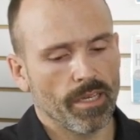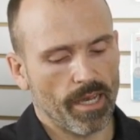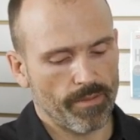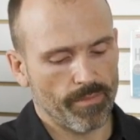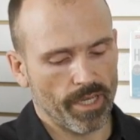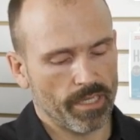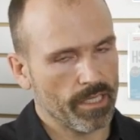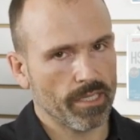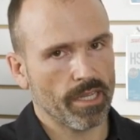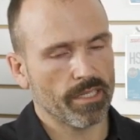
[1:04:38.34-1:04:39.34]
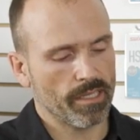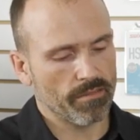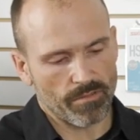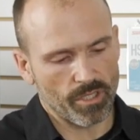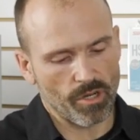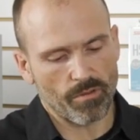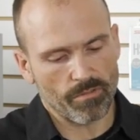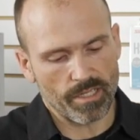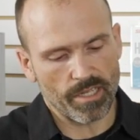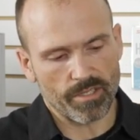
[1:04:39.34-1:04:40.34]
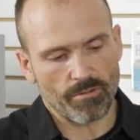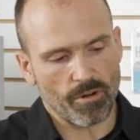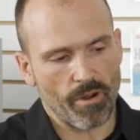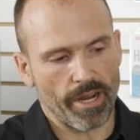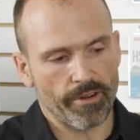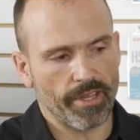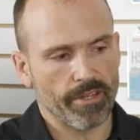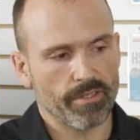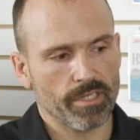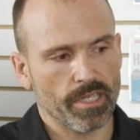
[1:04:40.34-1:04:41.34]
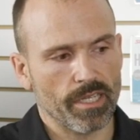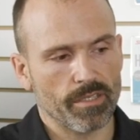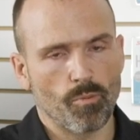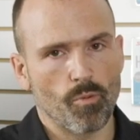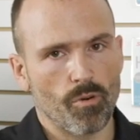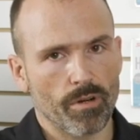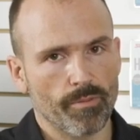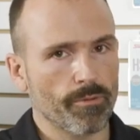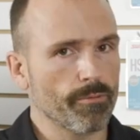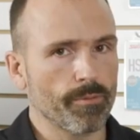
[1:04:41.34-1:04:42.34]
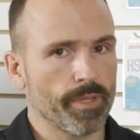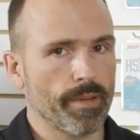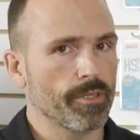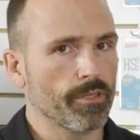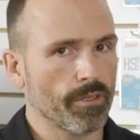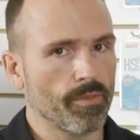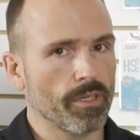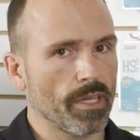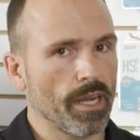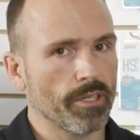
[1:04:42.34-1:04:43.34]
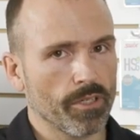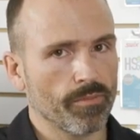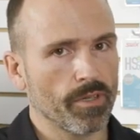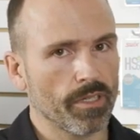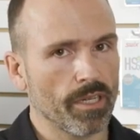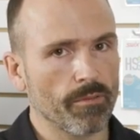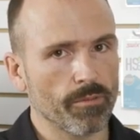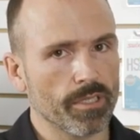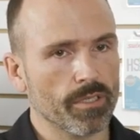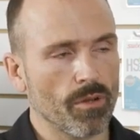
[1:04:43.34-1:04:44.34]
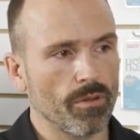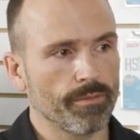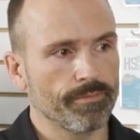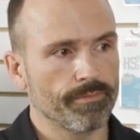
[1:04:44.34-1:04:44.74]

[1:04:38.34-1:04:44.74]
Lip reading: But this it doesn't require that your ski's warm or room temperature to put it on. You can put it on when it's cold.